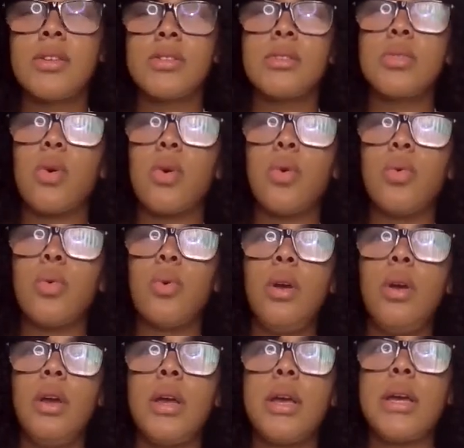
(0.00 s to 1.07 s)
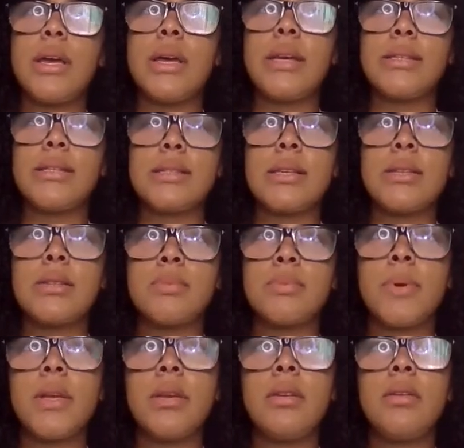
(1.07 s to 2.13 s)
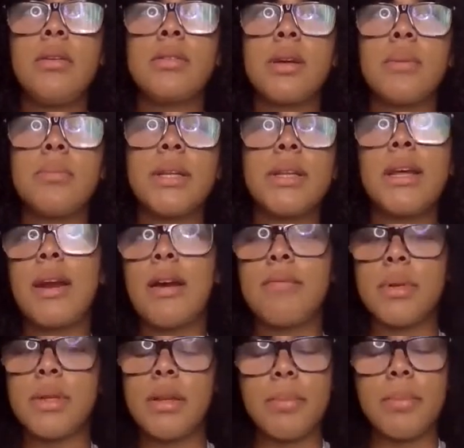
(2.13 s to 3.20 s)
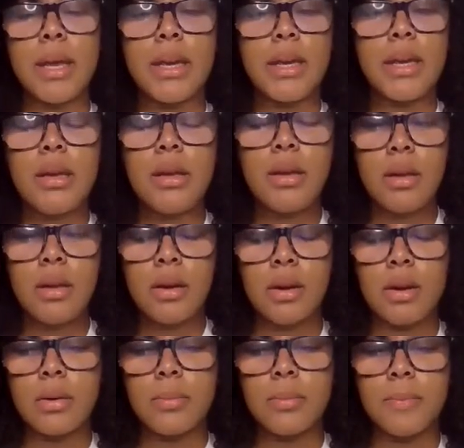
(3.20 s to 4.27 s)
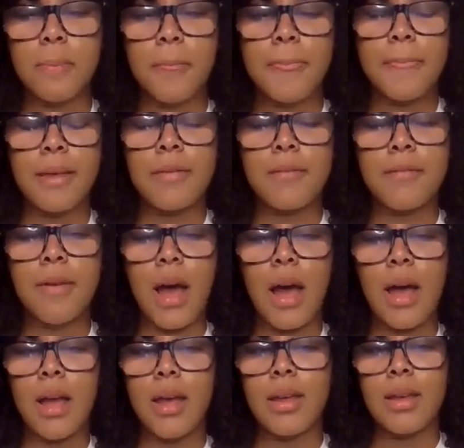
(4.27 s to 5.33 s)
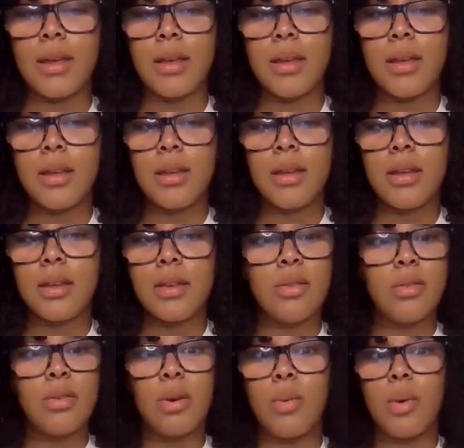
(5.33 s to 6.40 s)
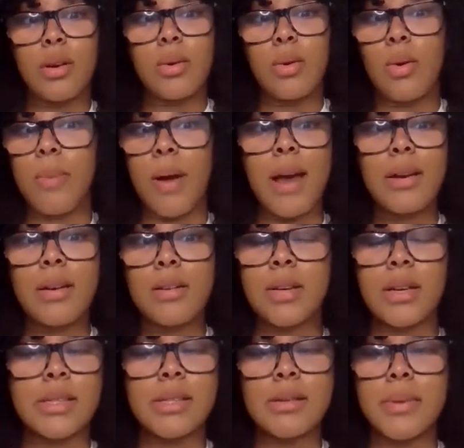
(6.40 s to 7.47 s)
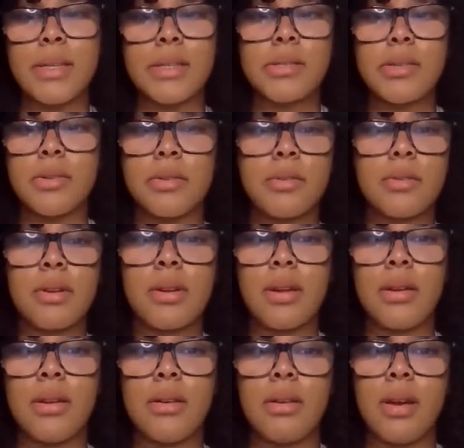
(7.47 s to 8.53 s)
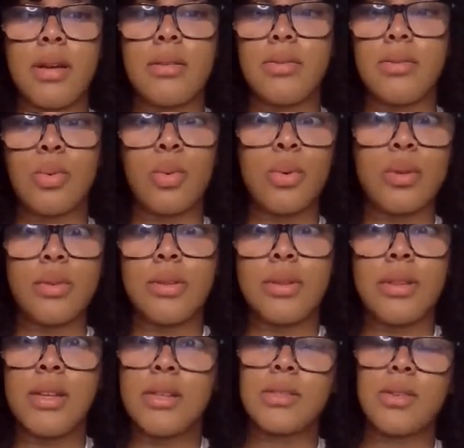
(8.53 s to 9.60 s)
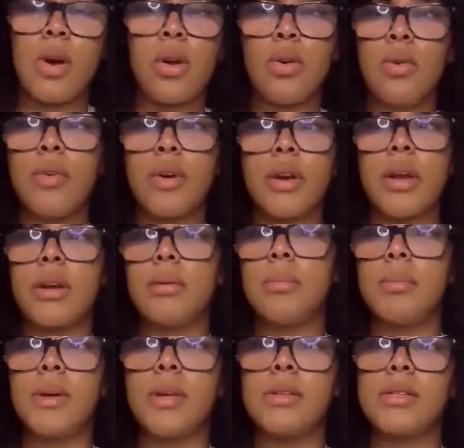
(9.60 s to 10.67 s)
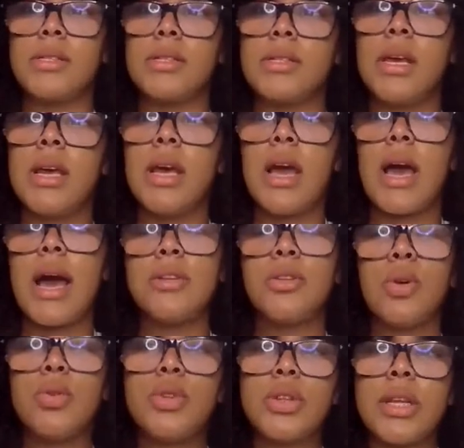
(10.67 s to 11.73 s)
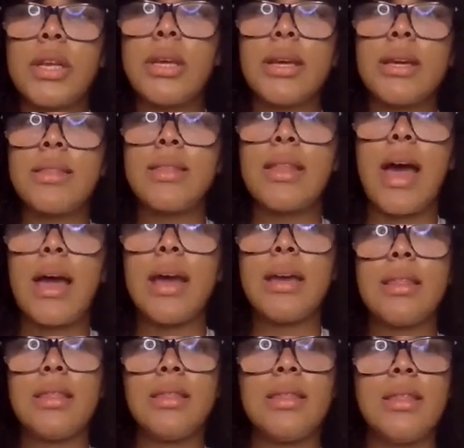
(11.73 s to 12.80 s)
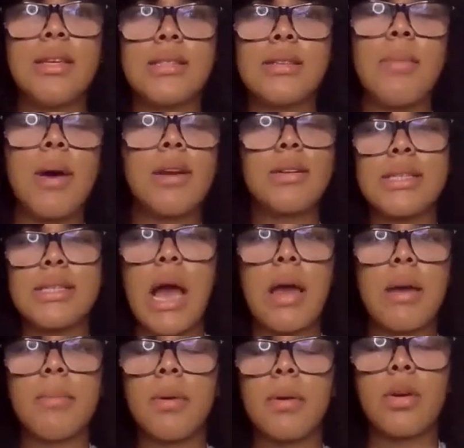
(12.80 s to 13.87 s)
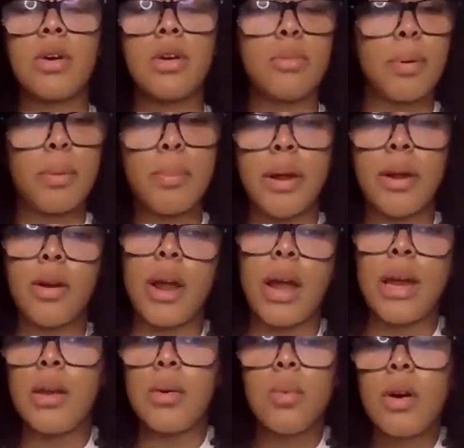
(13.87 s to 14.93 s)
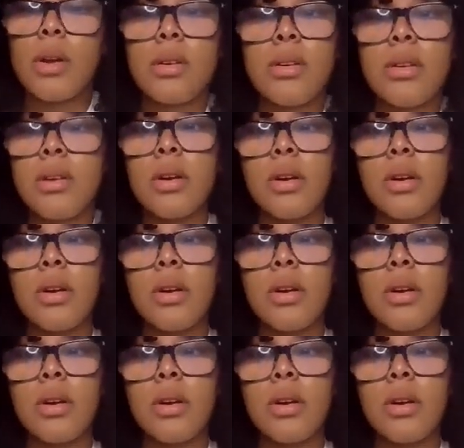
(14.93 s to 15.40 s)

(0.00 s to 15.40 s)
So it's been something that I've been debating, if I, want to go back next semester and do this all over again, because I don't think that this amount of time could prepare anyone